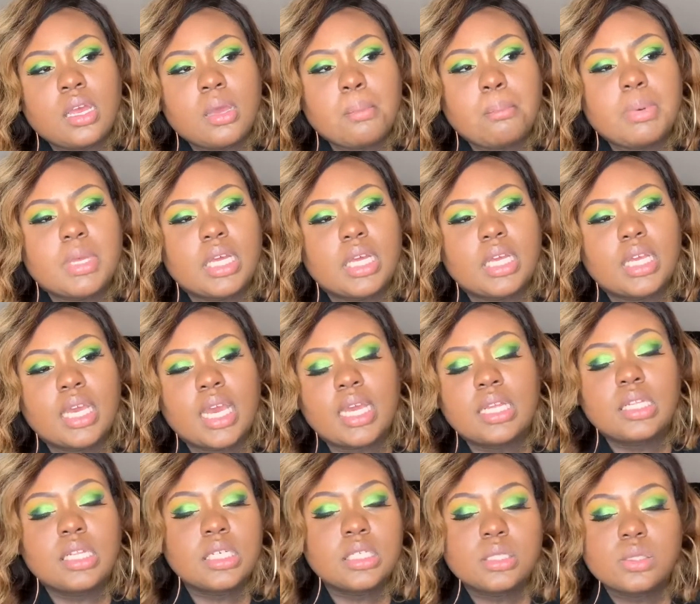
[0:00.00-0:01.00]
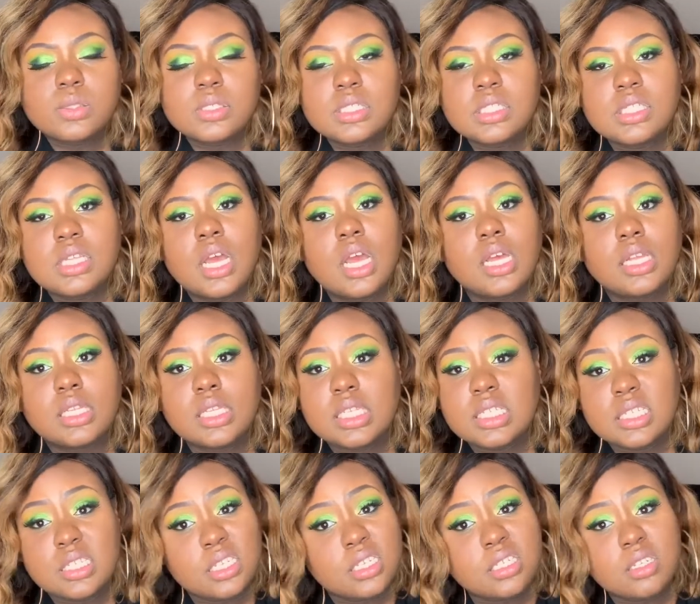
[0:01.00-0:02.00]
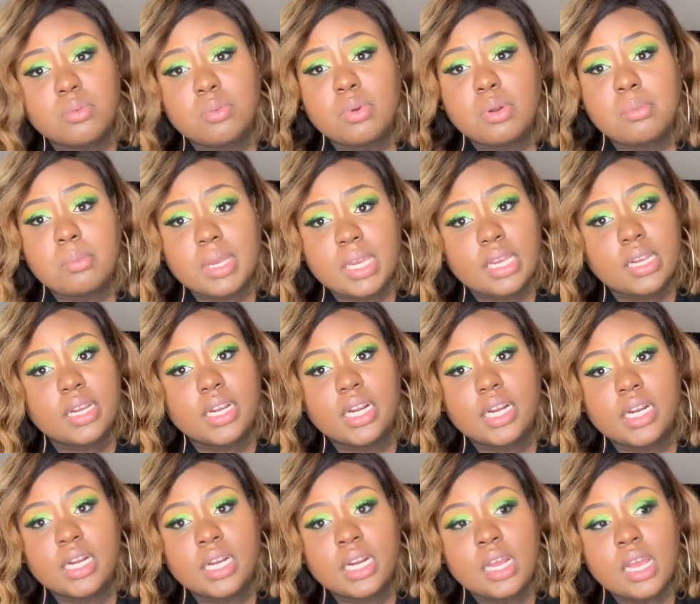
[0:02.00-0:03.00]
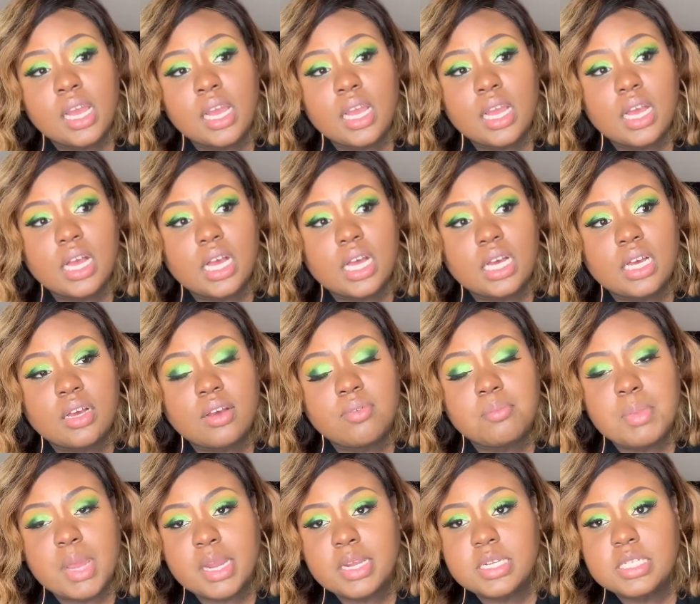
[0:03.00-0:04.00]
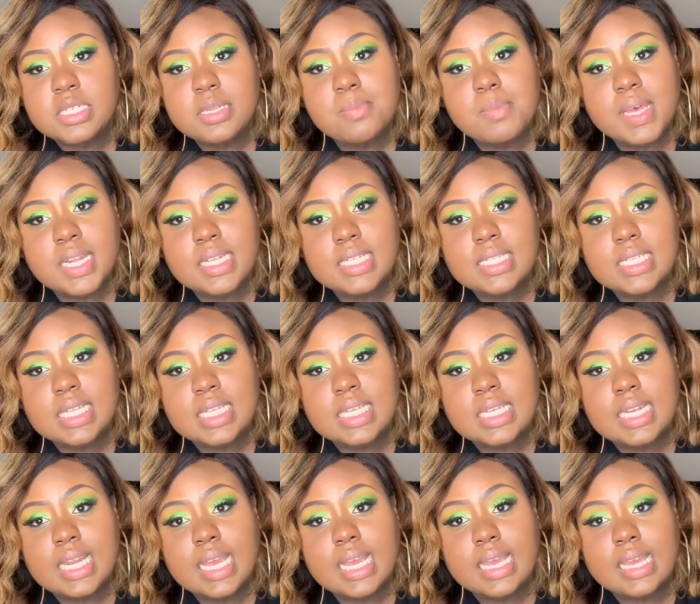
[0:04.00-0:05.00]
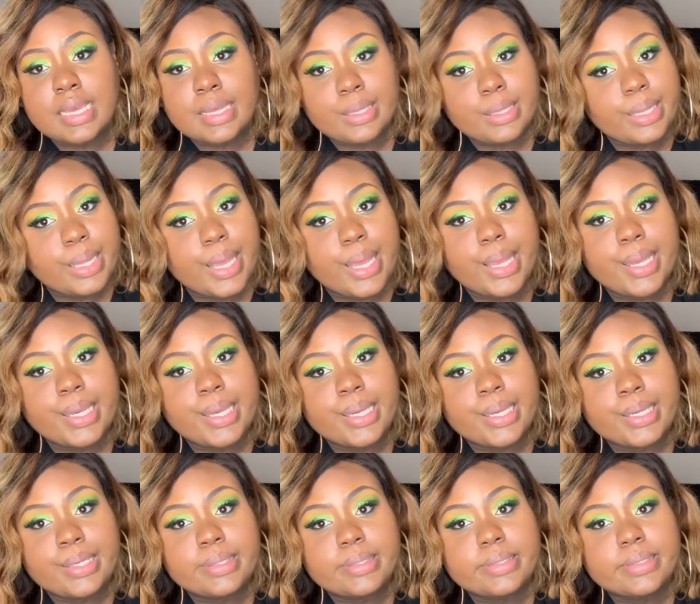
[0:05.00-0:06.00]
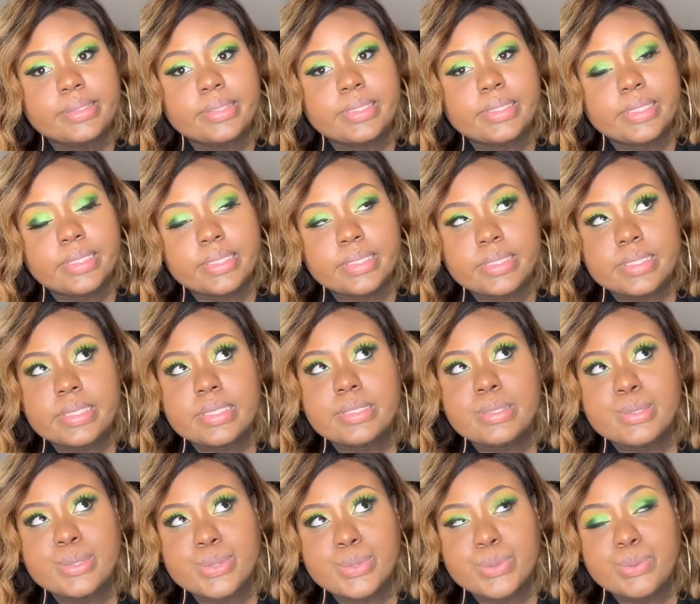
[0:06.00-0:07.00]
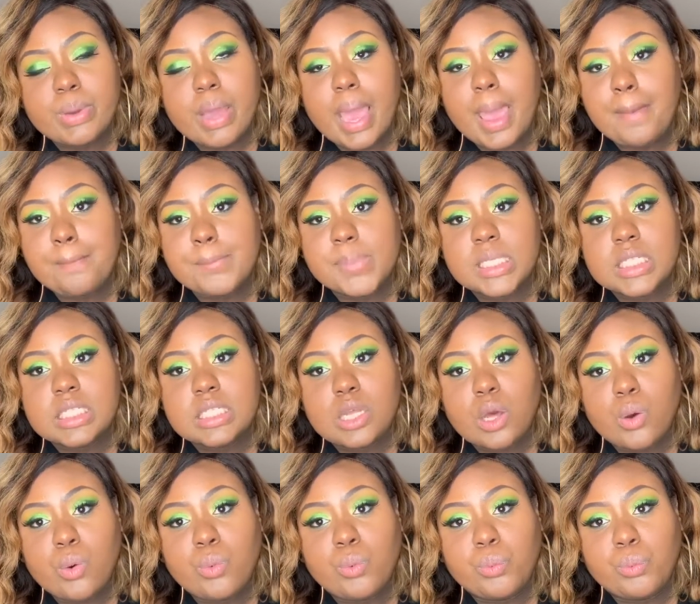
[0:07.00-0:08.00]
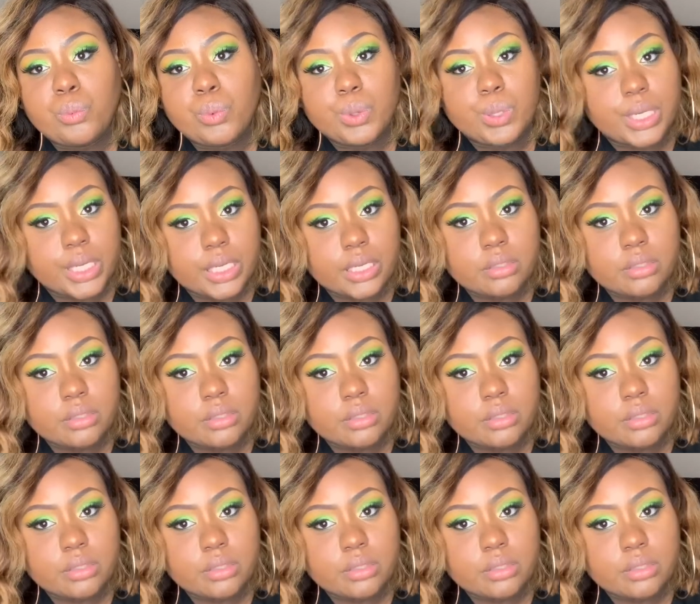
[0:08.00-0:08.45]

But yeah, this was the season premiere of Married to Medicine LA, season two, episode one.